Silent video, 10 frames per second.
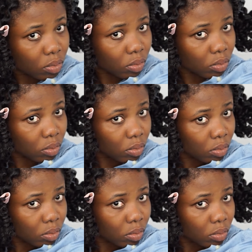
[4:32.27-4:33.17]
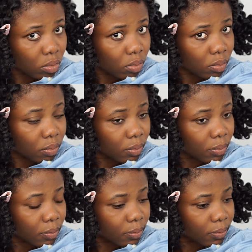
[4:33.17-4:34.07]

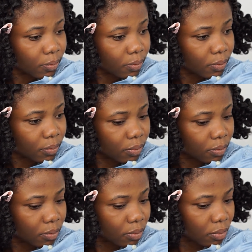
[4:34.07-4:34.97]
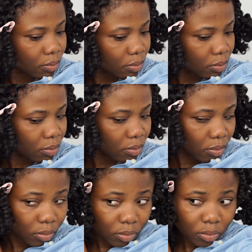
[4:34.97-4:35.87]

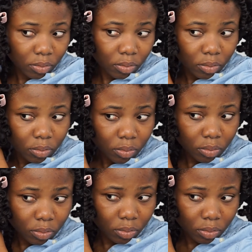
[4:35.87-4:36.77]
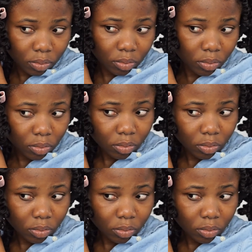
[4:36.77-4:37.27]
Nothing is said.